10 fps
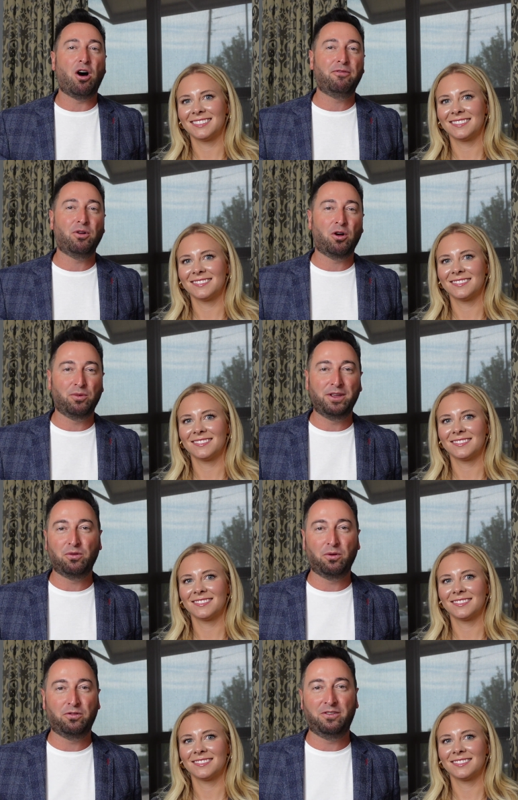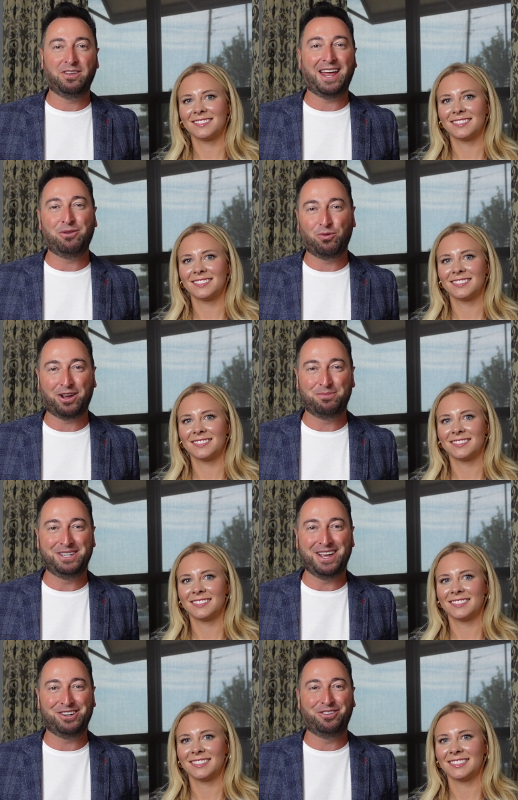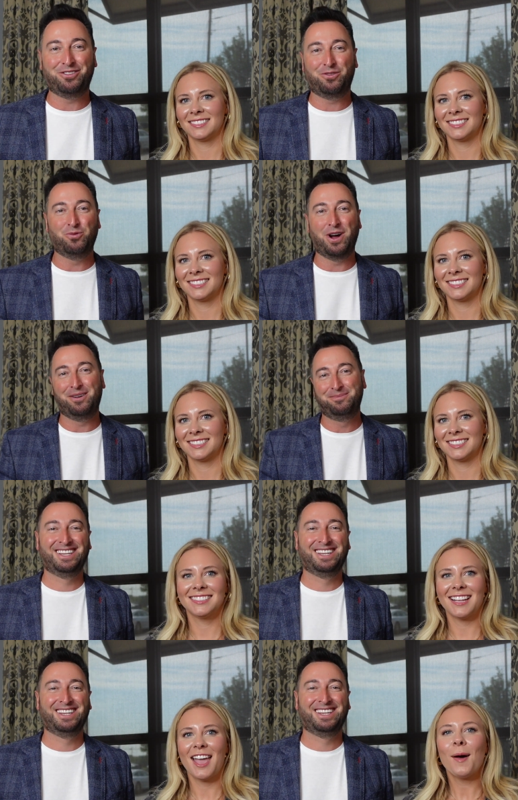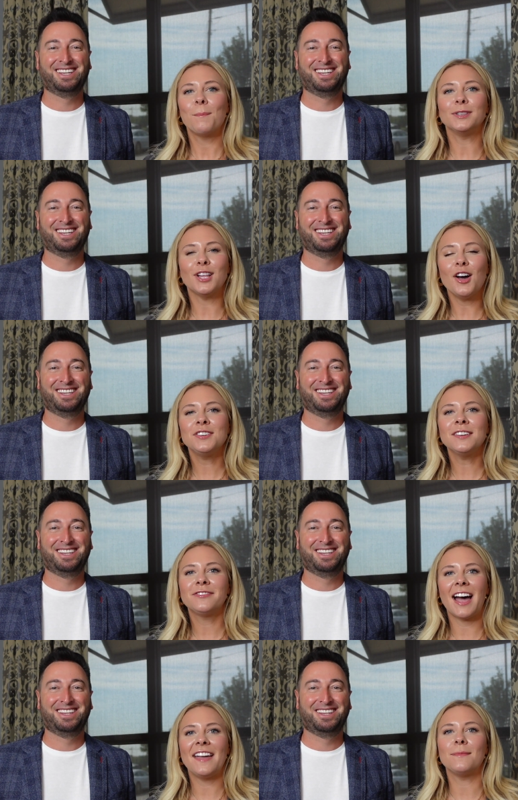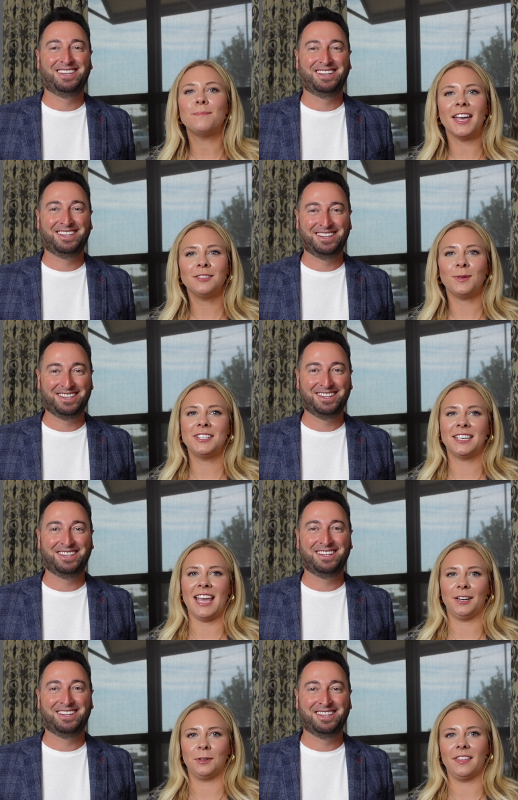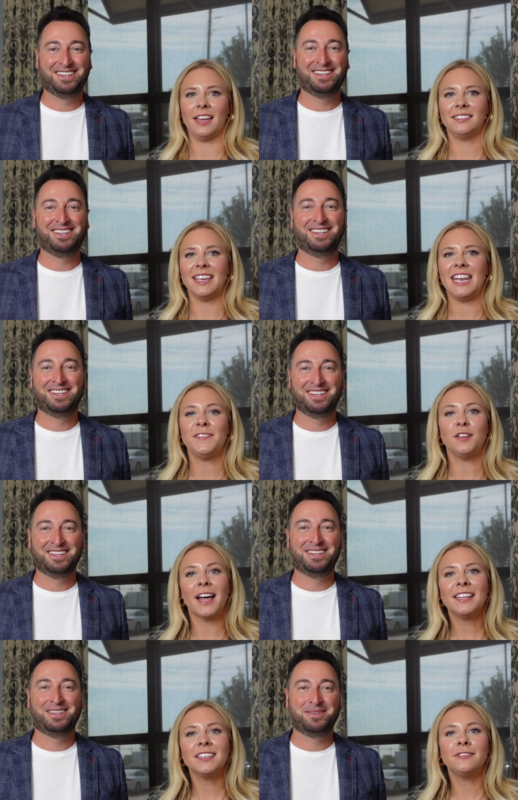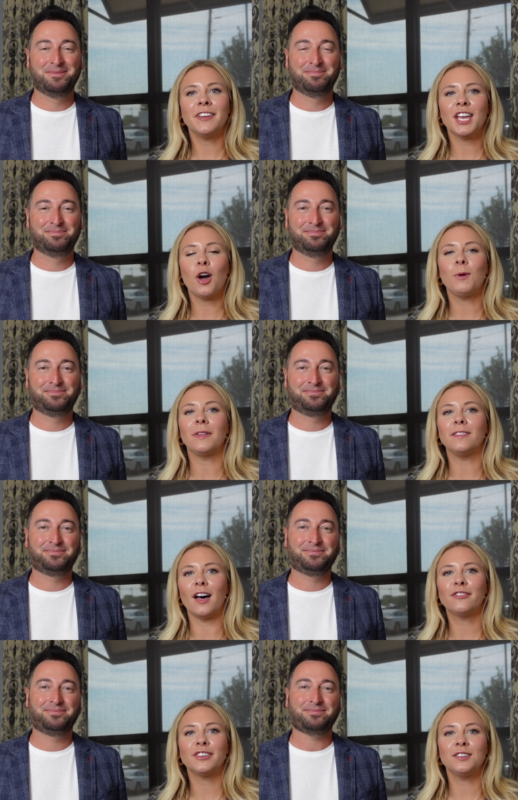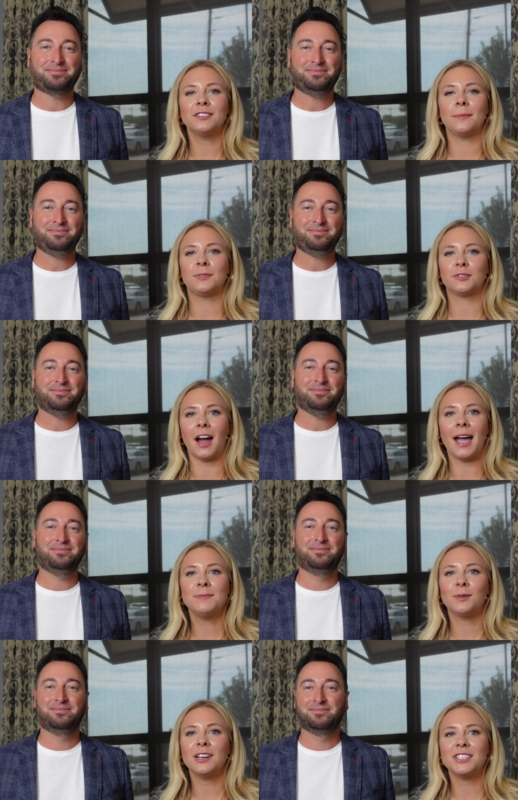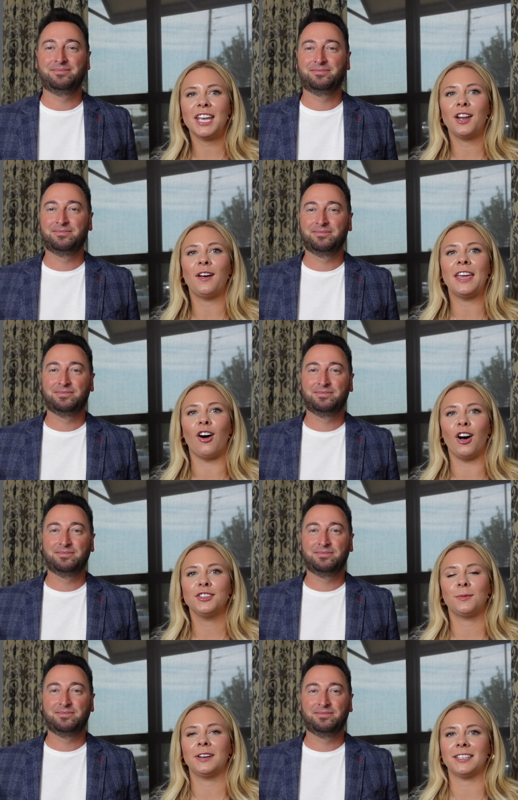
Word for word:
Speaker 1: offer our resources and recommendations as well.
Speaker 2: Below you can find the best way to connect with us, and if you like this video, we would love for you to subscribe to our channel and also our